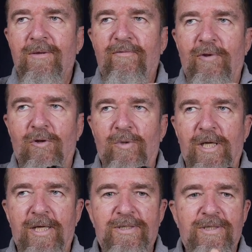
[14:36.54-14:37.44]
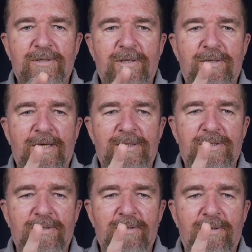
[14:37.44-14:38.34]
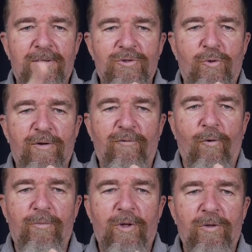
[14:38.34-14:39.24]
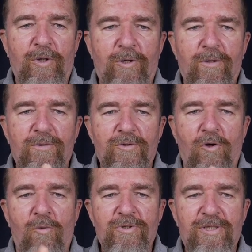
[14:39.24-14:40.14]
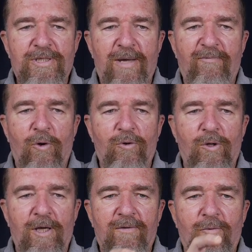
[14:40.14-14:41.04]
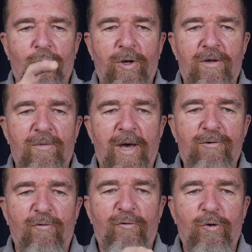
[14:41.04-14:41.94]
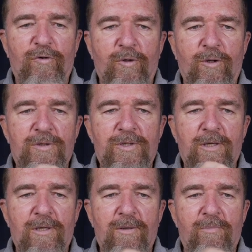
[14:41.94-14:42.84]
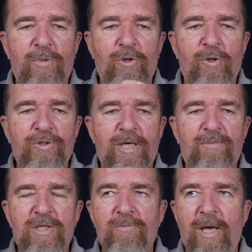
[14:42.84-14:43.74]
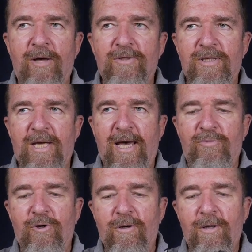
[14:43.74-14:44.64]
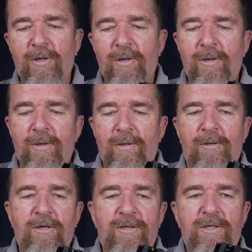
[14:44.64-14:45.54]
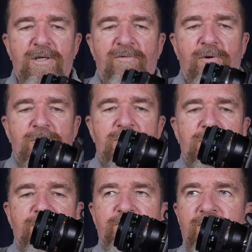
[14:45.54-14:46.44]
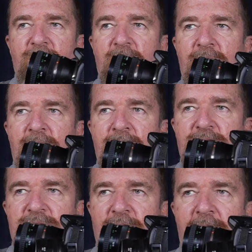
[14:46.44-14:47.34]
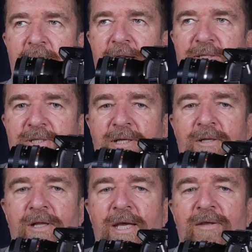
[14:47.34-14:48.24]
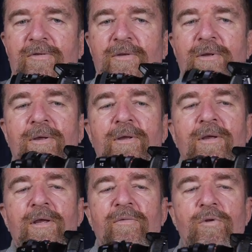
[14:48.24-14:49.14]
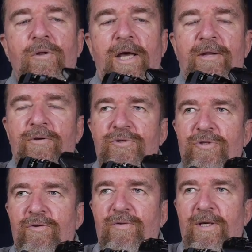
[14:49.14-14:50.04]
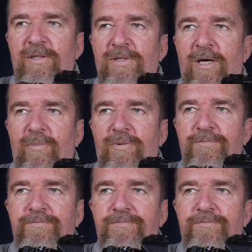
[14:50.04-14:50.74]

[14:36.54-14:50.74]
film lens that's uh, 24 millimeter, so almost the same focal length, with a micro four thirds uh, to MD mount adapter. Look at the difference in size, in length. If you line those two things up,